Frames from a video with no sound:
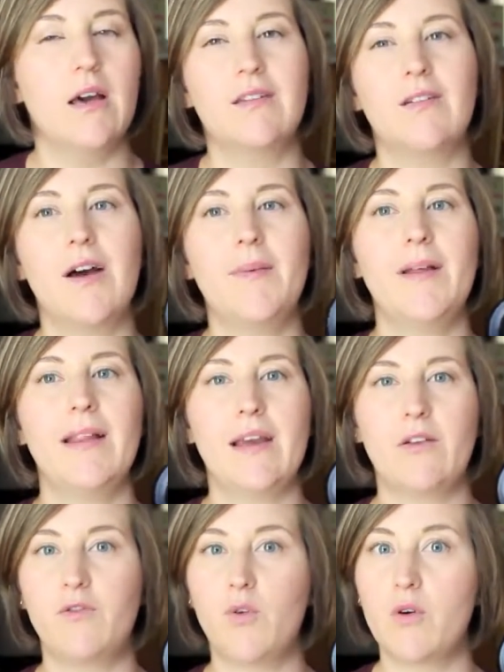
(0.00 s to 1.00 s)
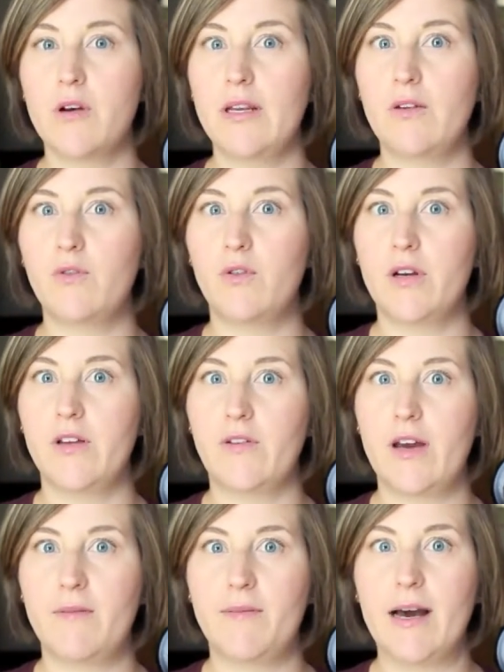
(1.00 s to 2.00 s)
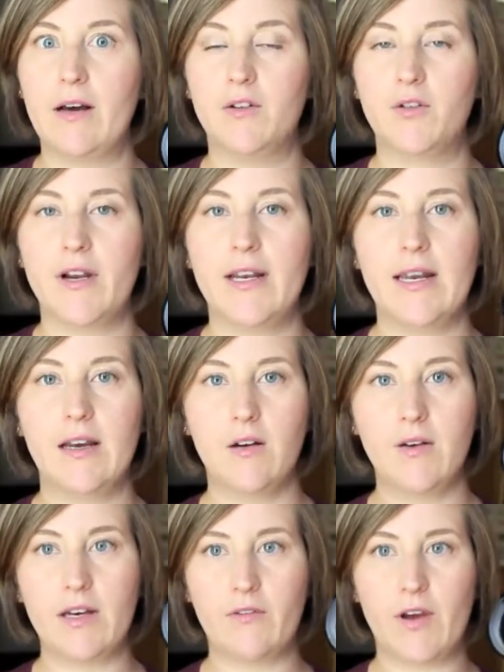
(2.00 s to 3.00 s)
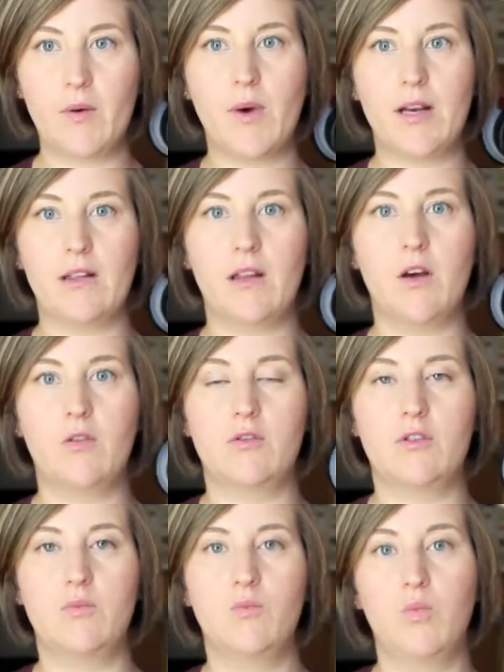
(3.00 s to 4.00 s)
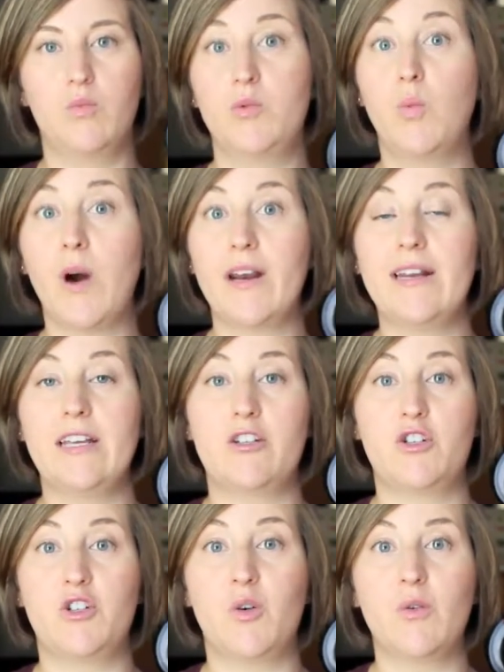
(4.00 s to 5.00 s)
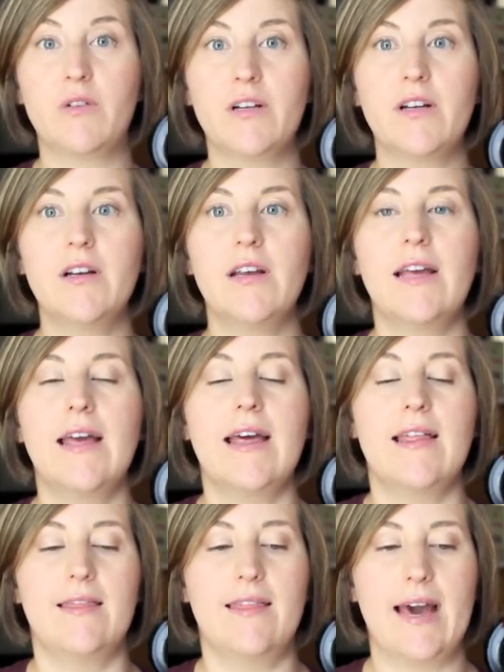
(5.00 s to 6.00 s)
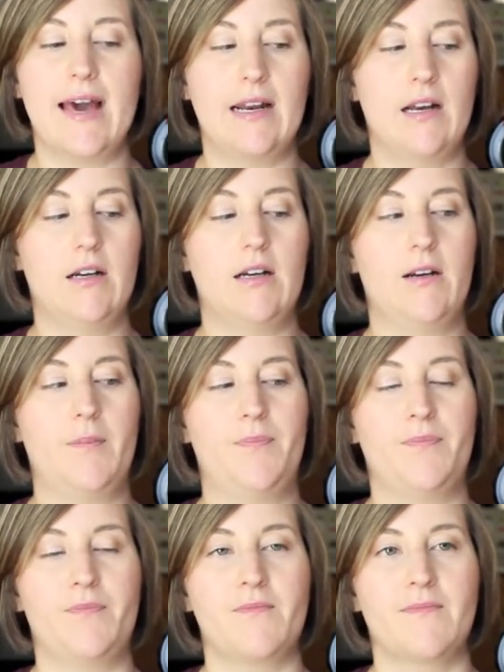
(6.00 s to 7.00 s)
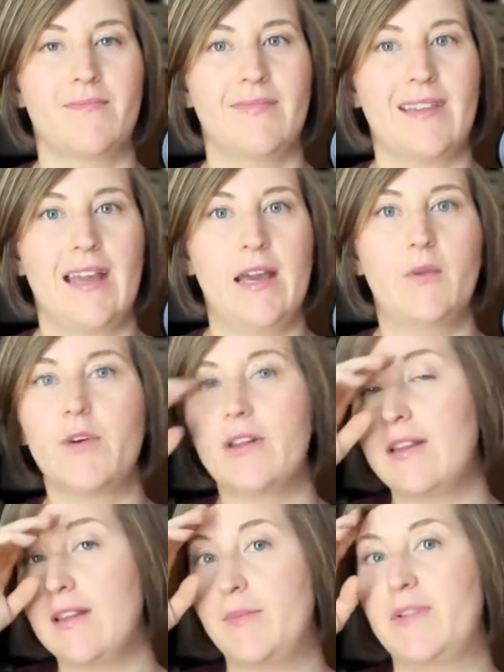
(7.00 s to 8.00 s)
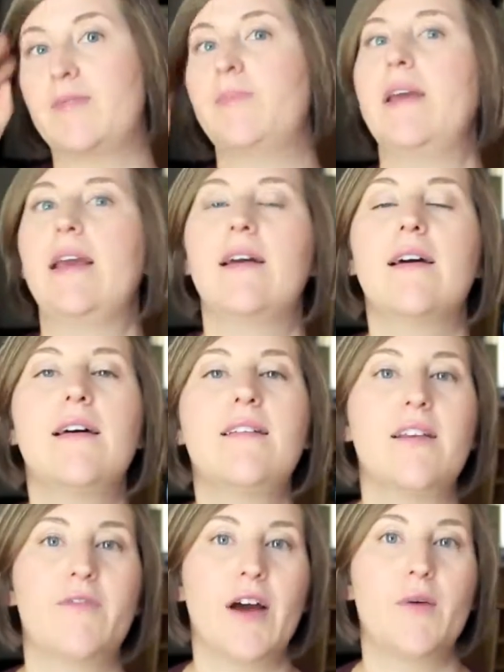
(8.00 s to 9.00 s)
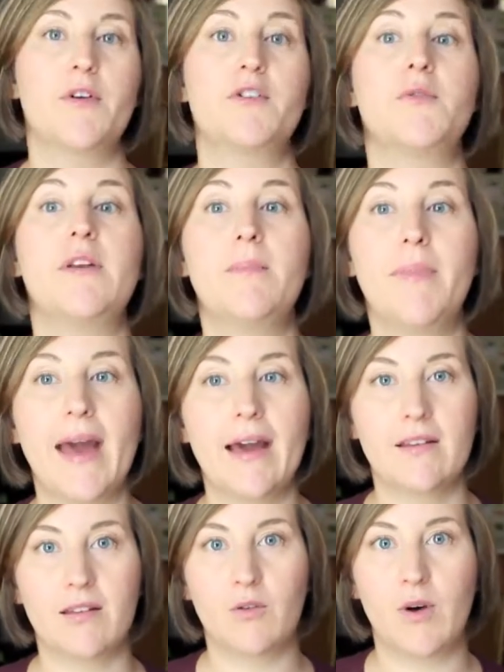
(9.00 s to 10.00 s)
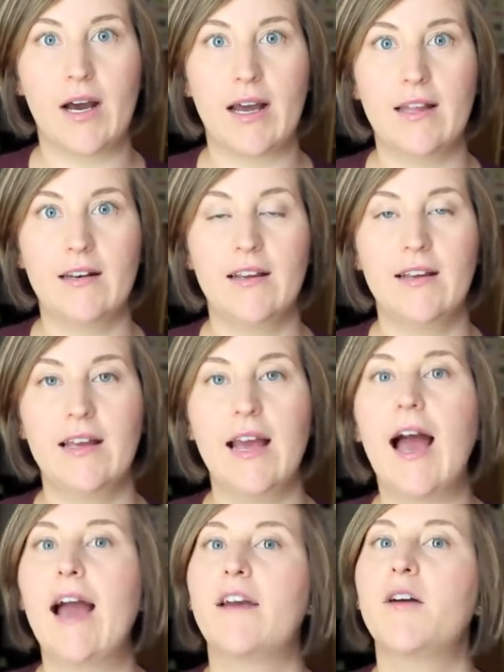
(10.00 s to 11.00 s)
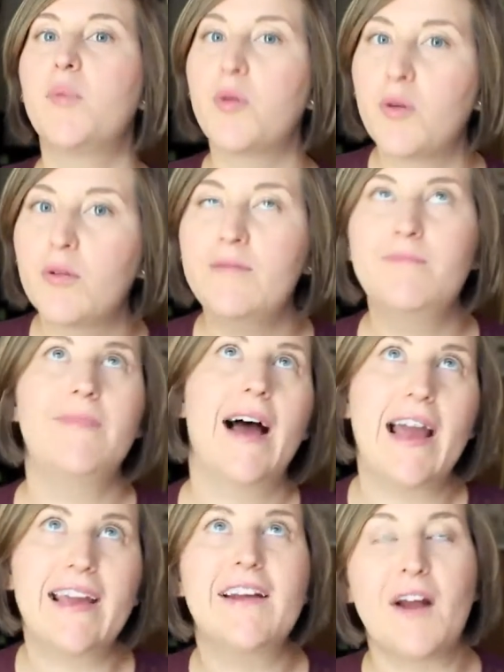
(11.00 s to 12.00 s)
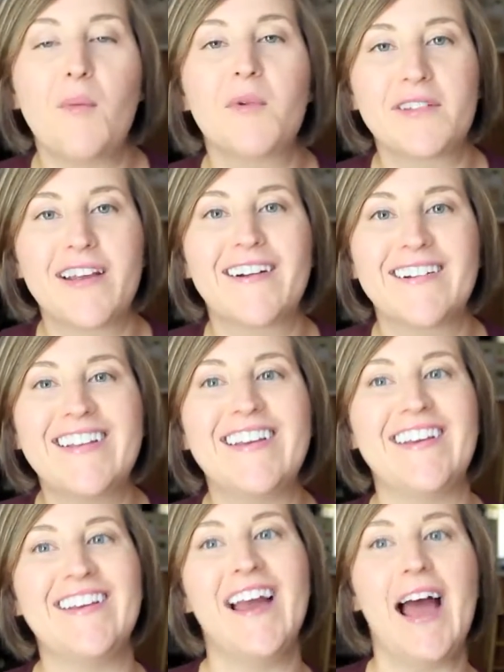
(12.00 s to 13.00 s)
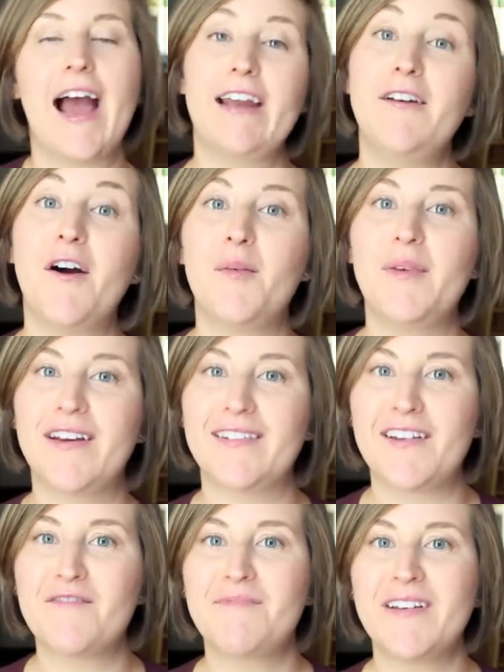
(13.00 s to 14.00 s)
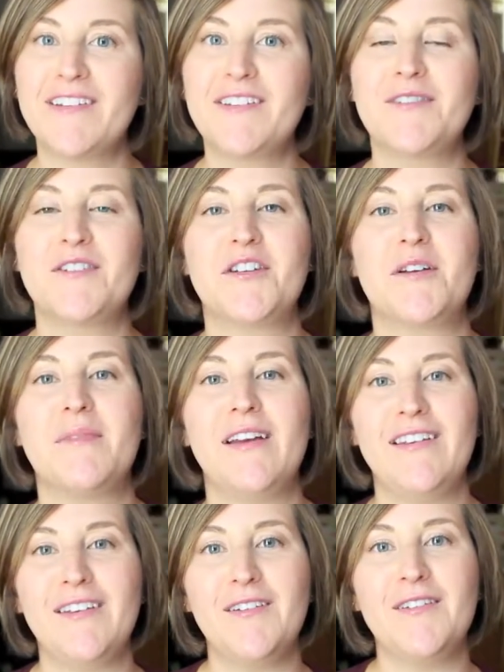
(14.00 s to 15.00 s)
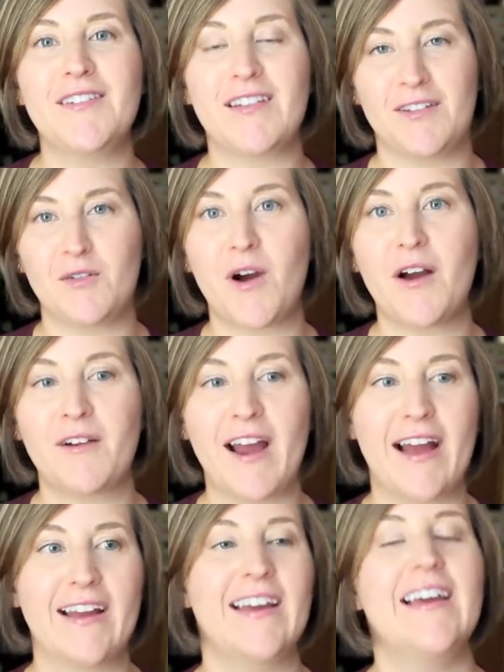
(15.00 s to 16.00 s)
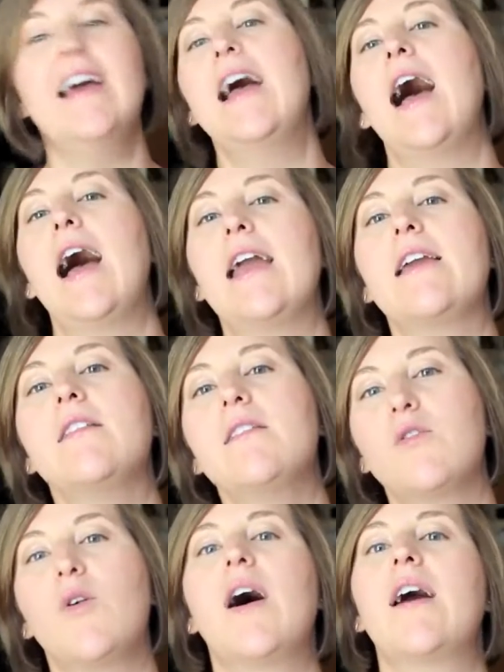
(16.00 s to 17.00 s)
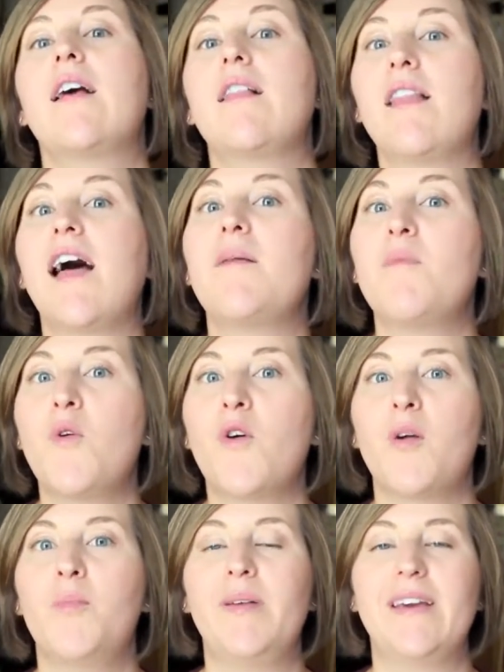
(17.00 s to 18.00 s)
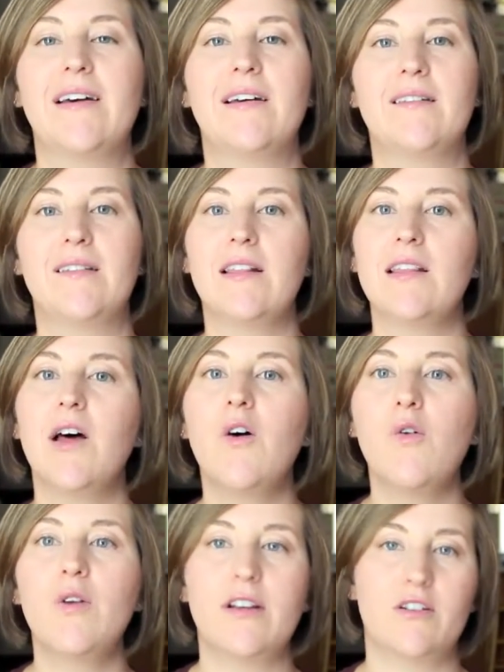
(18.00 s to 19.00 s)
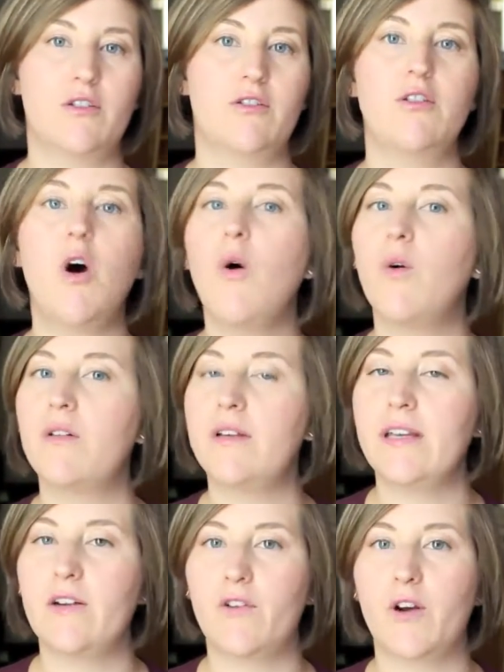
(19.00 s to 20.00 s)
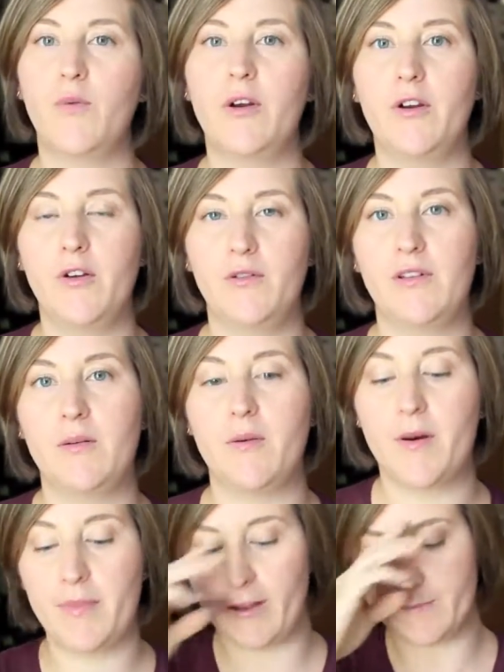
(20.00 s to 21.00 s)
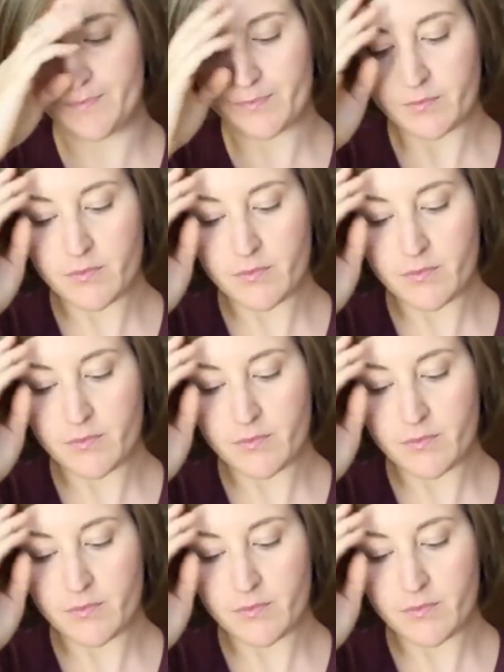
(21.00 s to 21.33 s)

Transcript: So I'm at like 40 to 45 pounds right now, and if I want to load one at each shoulder, that it really limits me. Because if I were doing a back squat, I can almost guarantee, I know because I've been to a gym and used a squat rack, I can squat a lot more because the load is just totally different when you're using a barbell.